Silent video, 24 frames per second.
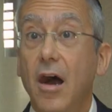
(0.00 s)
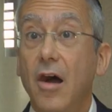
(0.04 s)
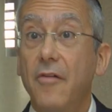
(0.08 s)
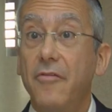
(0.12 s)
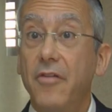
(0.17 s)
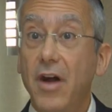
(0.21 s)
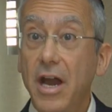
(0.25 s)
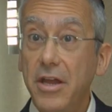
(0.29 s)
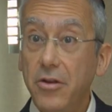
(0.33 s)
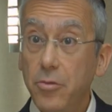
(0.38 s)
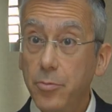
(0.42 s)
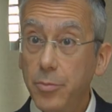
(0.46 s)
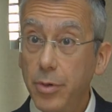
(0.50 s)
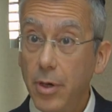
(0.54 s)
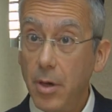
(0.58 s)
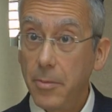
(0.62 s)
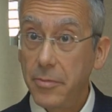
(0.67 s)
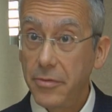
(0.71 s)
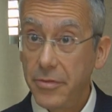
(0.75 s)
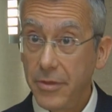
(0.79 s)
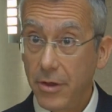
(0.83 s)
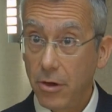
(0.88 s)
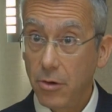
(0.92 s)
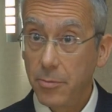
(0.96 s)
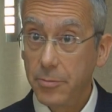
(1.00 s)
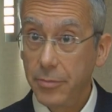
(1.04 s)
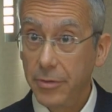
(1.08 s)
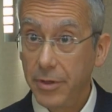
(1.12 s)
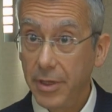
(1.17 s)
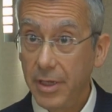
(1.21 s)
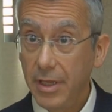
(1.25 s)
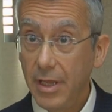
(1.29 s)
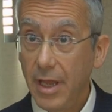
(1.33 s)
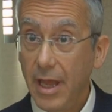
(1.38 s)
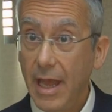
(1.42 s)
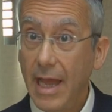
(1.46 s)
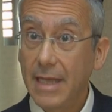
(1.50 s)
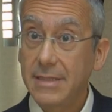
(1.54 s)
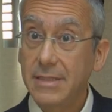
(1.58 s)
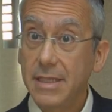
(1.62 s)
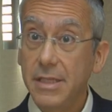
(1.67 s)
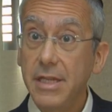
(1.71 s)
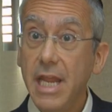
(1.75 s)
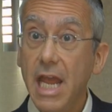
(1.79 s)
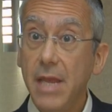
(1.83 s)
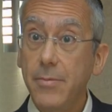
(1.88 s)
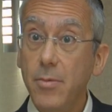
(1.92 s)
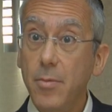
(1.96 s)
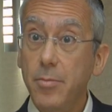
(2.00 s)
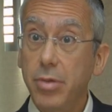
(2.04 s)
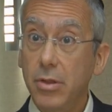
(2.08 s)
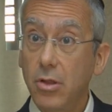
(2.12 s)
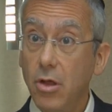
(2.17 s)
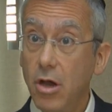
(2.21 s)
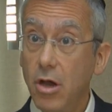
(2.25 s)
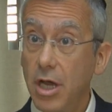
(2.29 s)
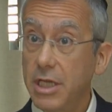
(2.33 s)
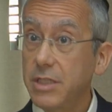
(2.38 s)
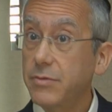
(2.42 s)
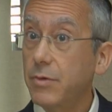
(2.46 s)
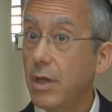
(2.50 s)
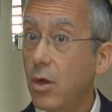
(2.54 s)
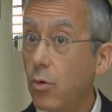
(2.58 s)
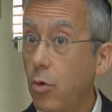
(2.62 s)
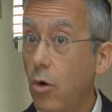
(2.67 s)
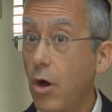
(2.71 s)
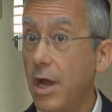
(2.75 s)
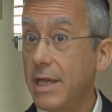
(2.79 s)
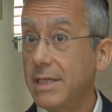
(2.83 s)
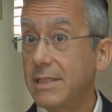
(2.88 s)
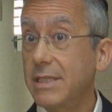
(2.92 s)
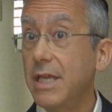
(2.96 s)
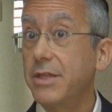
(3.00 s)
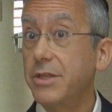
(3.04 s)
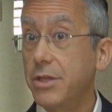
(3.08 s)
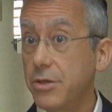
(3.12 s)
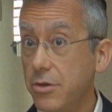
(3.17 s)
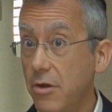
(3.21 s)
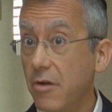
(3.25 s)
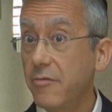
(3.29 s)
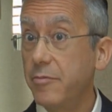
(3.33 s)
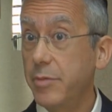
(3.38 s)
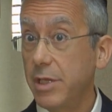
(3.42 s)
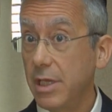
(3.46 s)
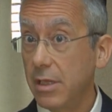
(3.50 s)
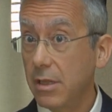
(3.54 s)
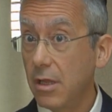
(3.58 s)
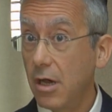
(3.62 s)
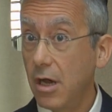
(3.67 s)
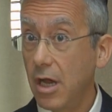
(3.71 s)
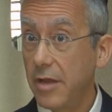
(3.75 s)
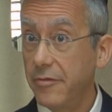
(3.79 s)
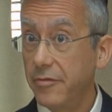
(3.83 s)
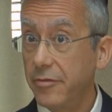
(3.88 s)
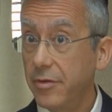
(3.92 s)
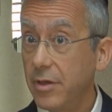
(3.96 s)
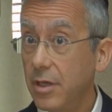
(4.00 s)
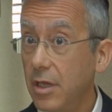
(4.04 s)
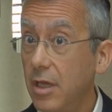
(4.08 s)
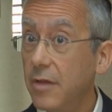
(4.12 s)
A vital pulp therapy, as the name implies, requires that the nerve be alive.